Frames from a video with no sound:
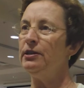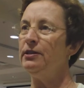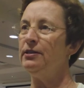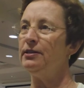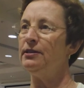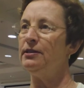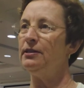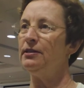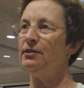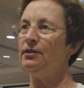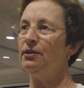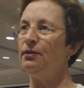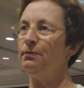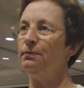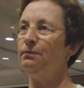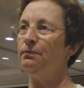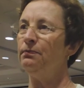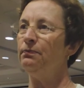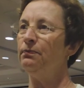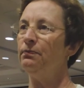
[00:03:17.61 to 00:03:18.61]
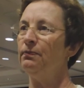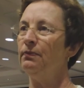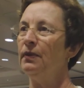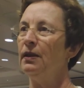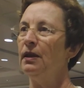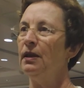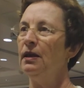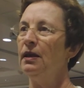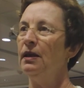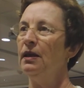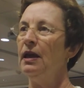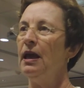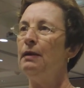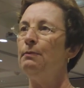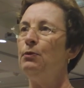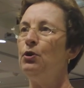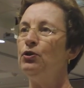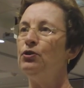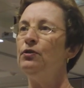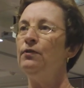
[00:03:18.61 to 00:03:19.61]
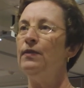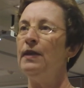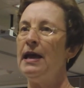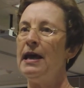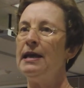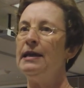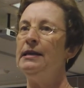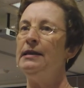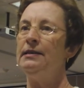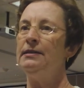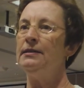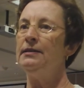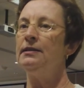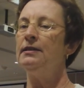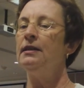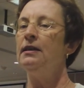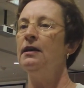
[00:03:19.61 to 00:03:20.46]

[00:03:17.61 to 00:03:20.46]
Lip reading: in the system, and most of that is